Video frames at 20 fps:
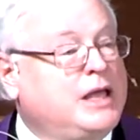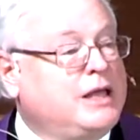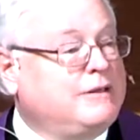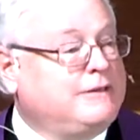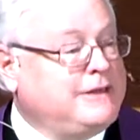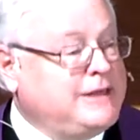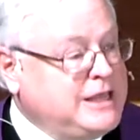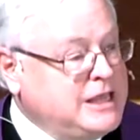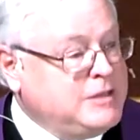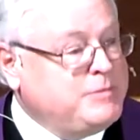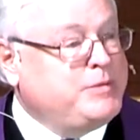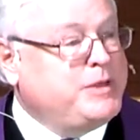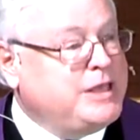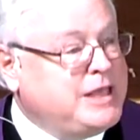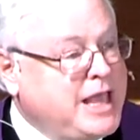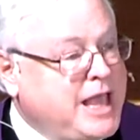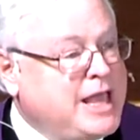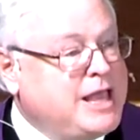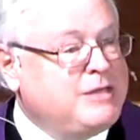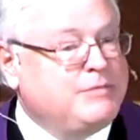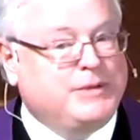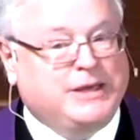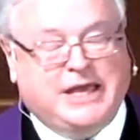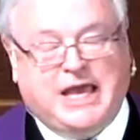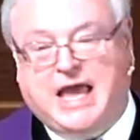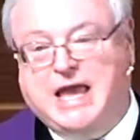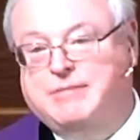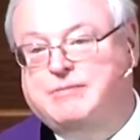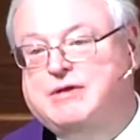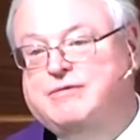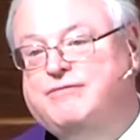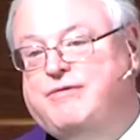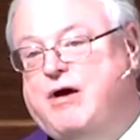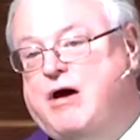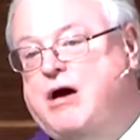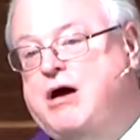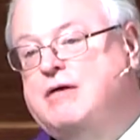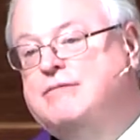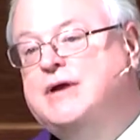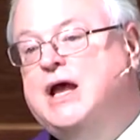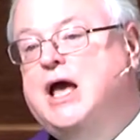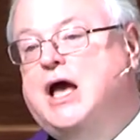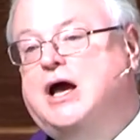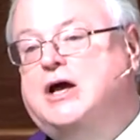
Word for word: The EPA became involved,